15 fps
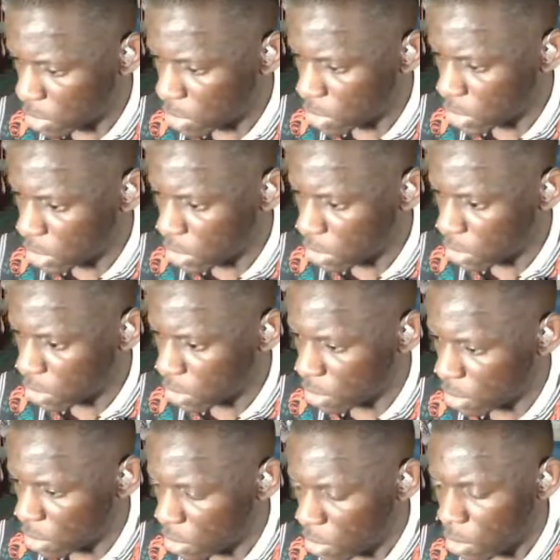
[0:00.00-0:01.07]
I guess they just don't
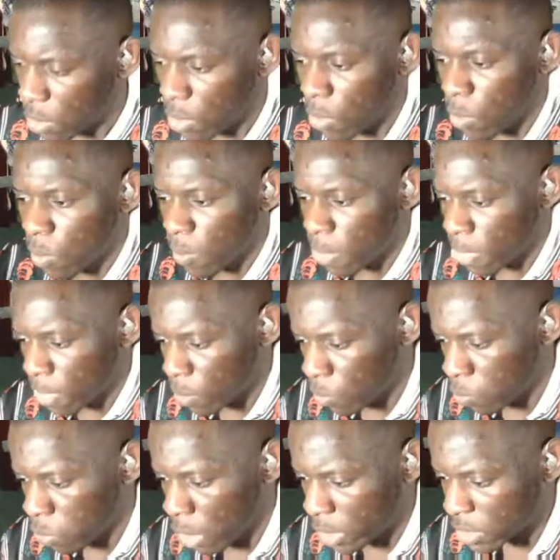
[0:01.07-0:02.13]
care if he gets stronger. Because
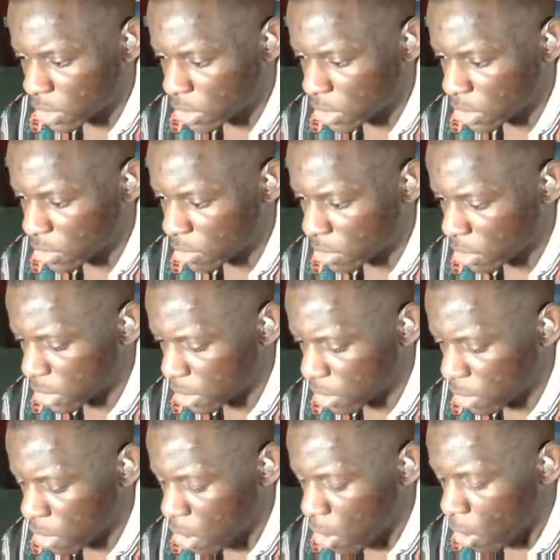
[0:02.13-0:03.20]
they don't think he'll
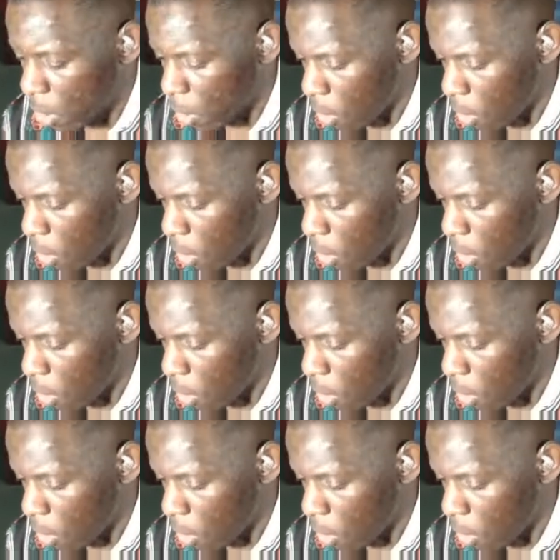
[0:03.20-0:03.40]
be a third.